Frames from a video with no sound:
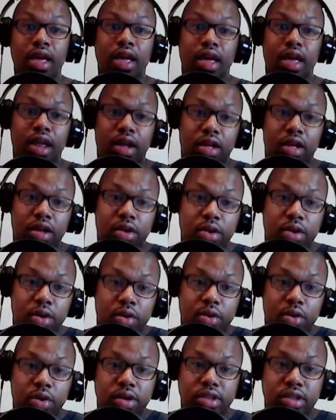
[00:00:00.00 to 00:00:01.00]
and of
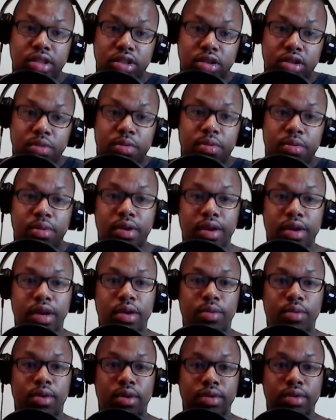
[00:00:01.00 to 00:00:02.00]
course, the Super Bowl they
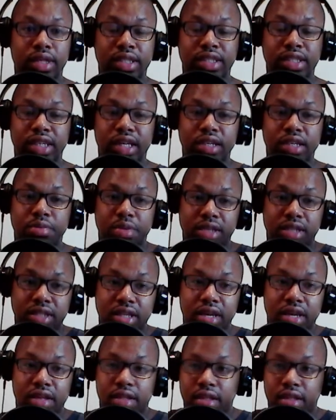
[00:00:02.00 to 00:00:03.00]
won with the Chiefs, but the
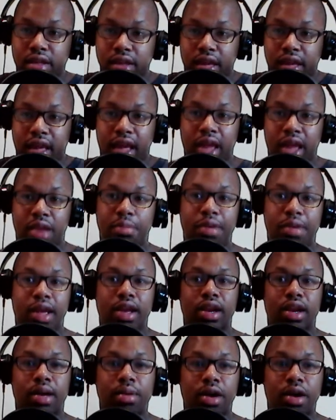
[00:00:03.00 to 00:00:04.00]
Chiefs had a
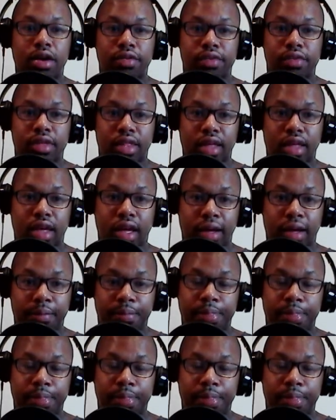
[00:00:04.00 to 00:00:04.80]
banged up offensive line.